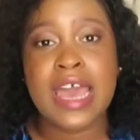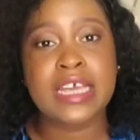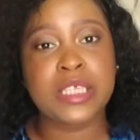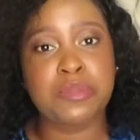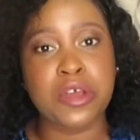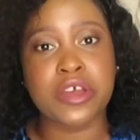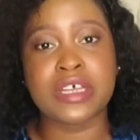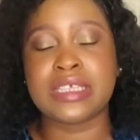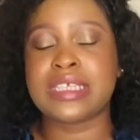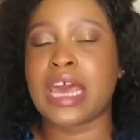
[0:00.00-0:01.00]

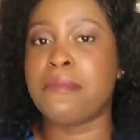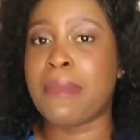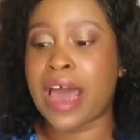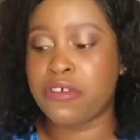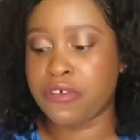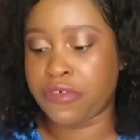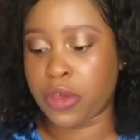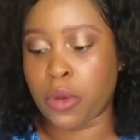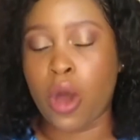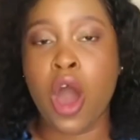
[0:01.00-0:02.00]
experience and my
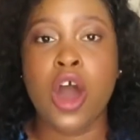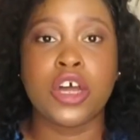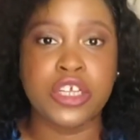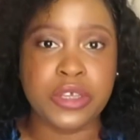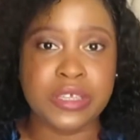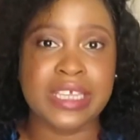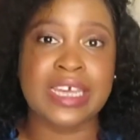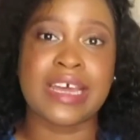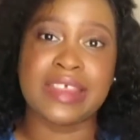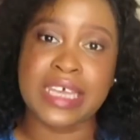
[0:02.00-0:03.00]
review on using
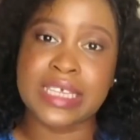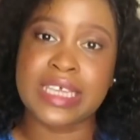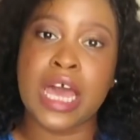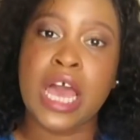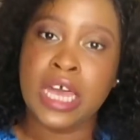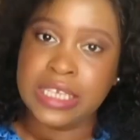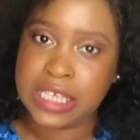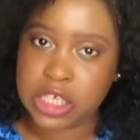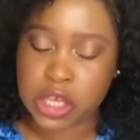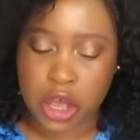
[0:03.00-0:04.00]
these
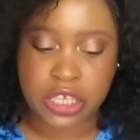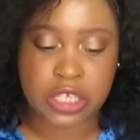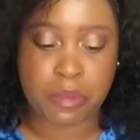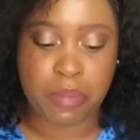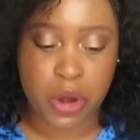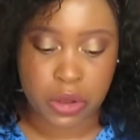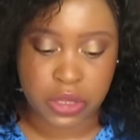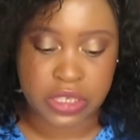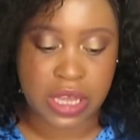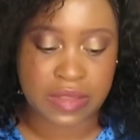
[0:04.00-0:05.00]
detox
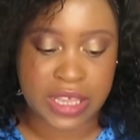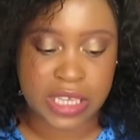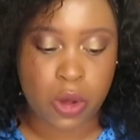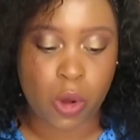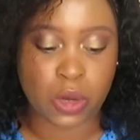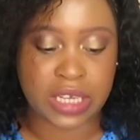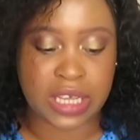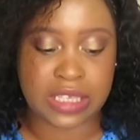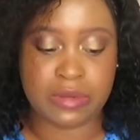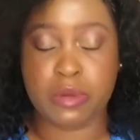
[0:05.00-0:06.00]
pearls. These are called
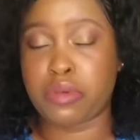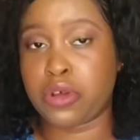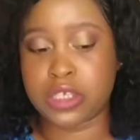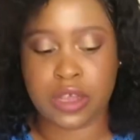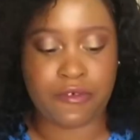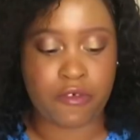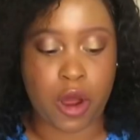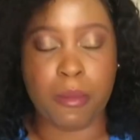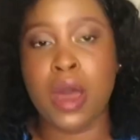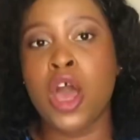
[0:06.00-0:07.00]
intimate pearls
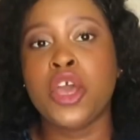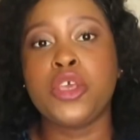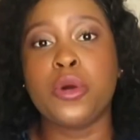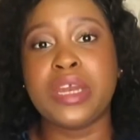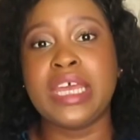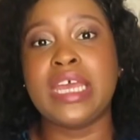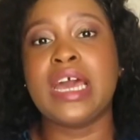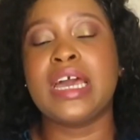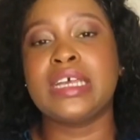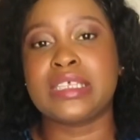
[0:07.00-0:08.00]
from
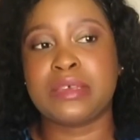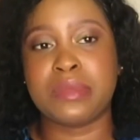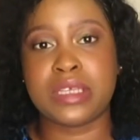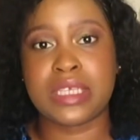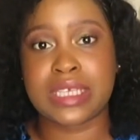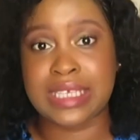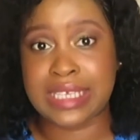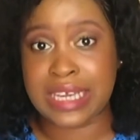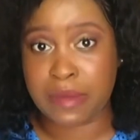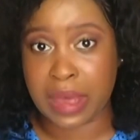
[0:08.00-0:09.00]
Yoni Intimate
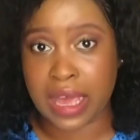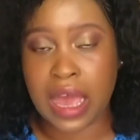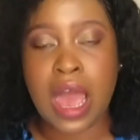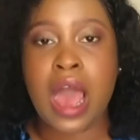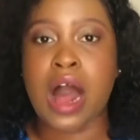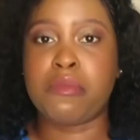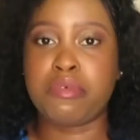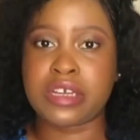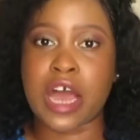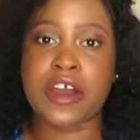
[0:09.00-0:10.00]
Steaming. I'll
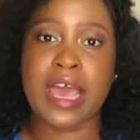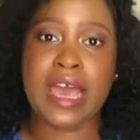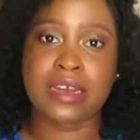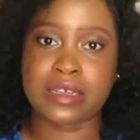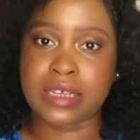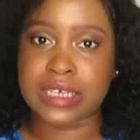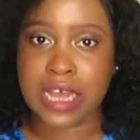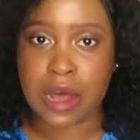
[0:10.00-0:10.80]
put down a handle again.